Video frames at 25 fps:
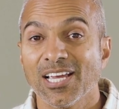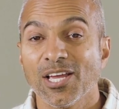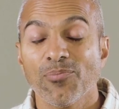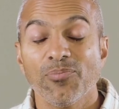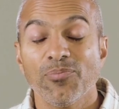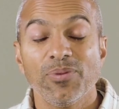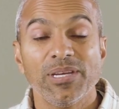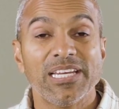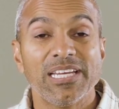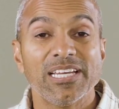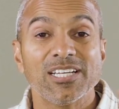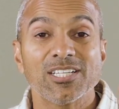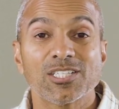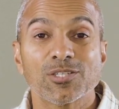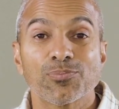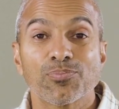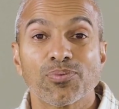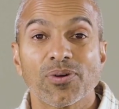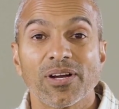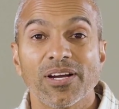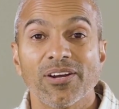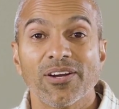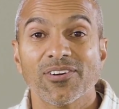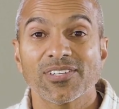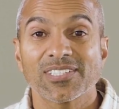begin to
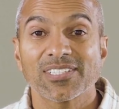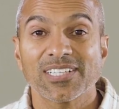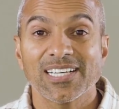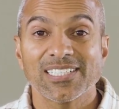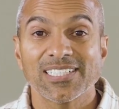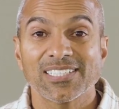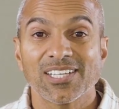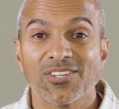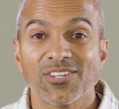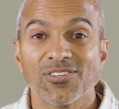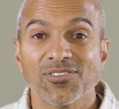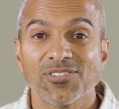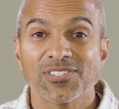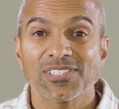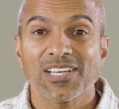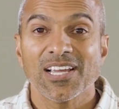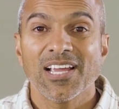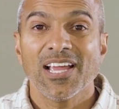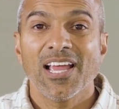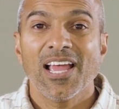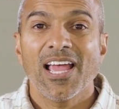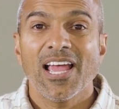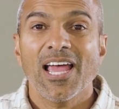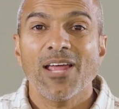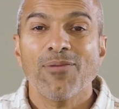prioritize others
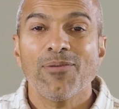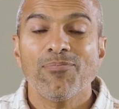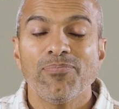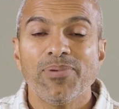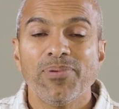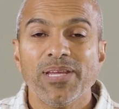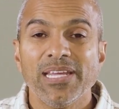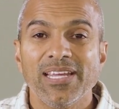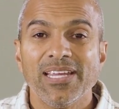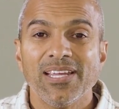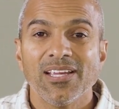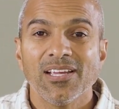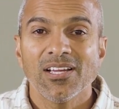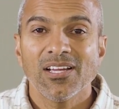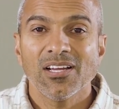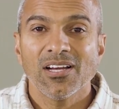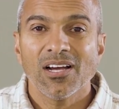and be